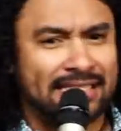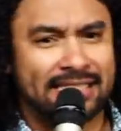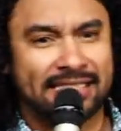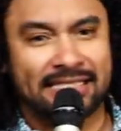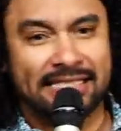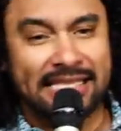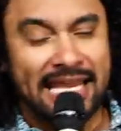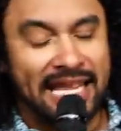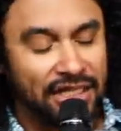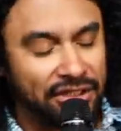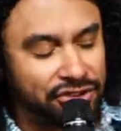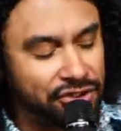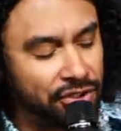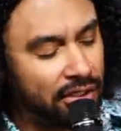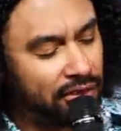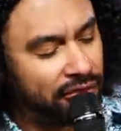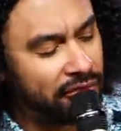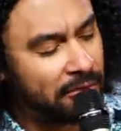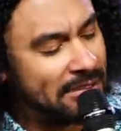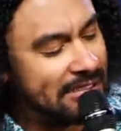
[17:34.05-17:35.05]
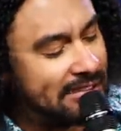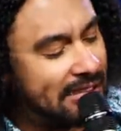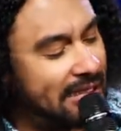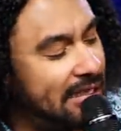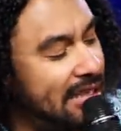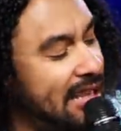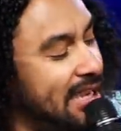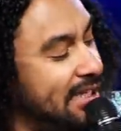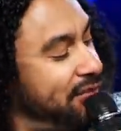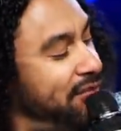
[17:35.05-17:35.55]
a snail trail from his
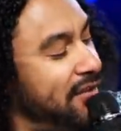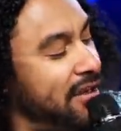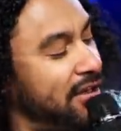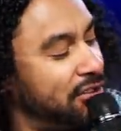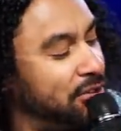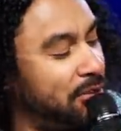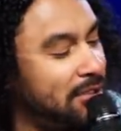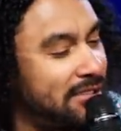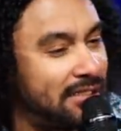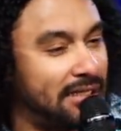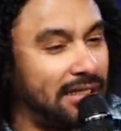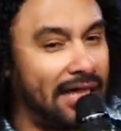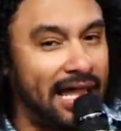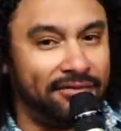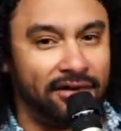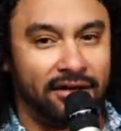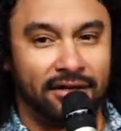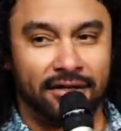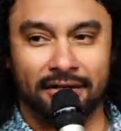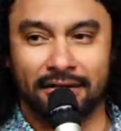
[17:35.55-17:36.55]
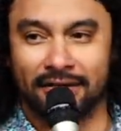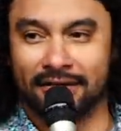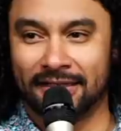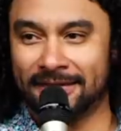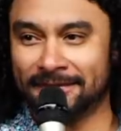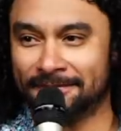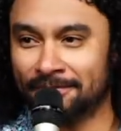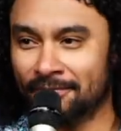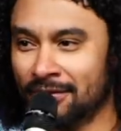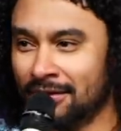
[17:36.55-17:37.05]
index finger to his clavicle.
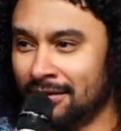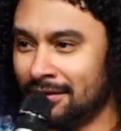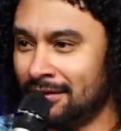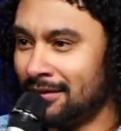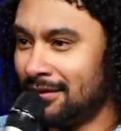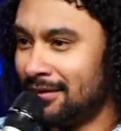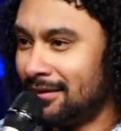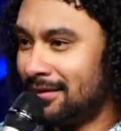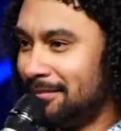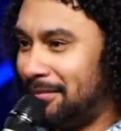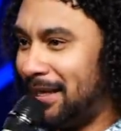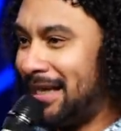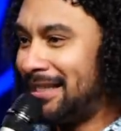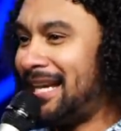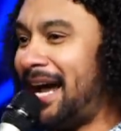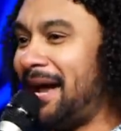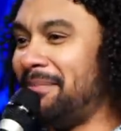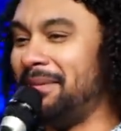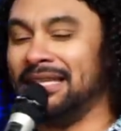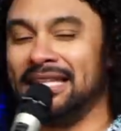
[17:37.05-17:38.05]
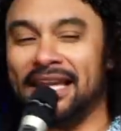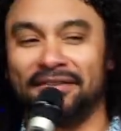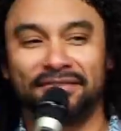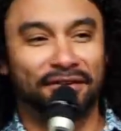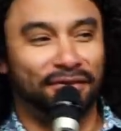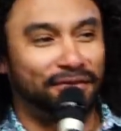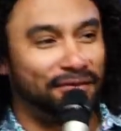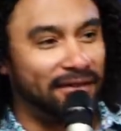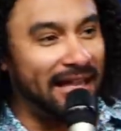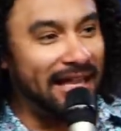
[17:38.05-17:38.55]
By the time he left
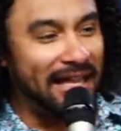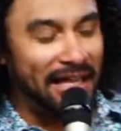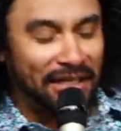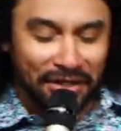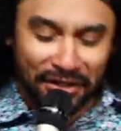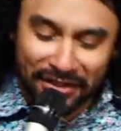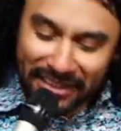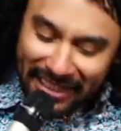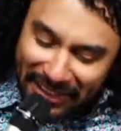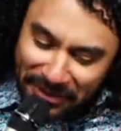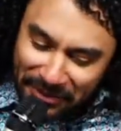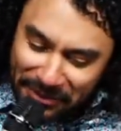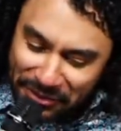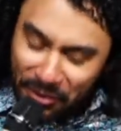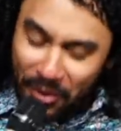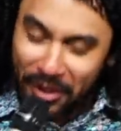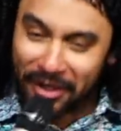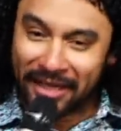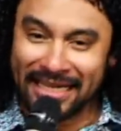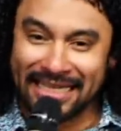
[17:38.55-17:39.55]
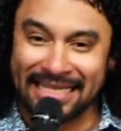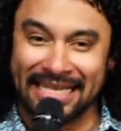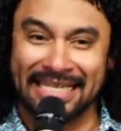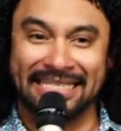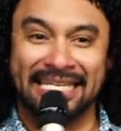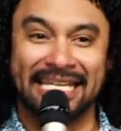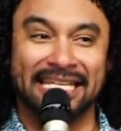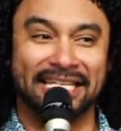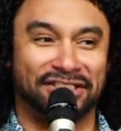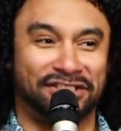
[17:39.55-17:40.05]
the flight, it looked like he was wearing an
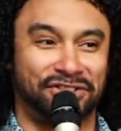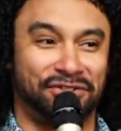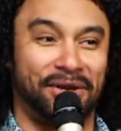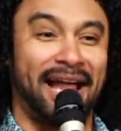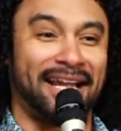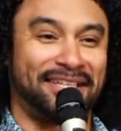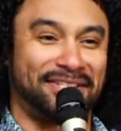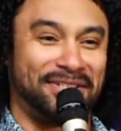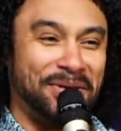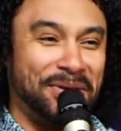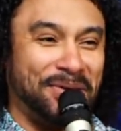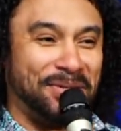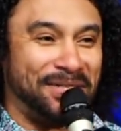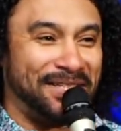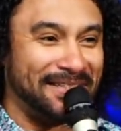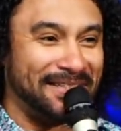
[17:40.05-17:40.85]
Adidas tracksuit.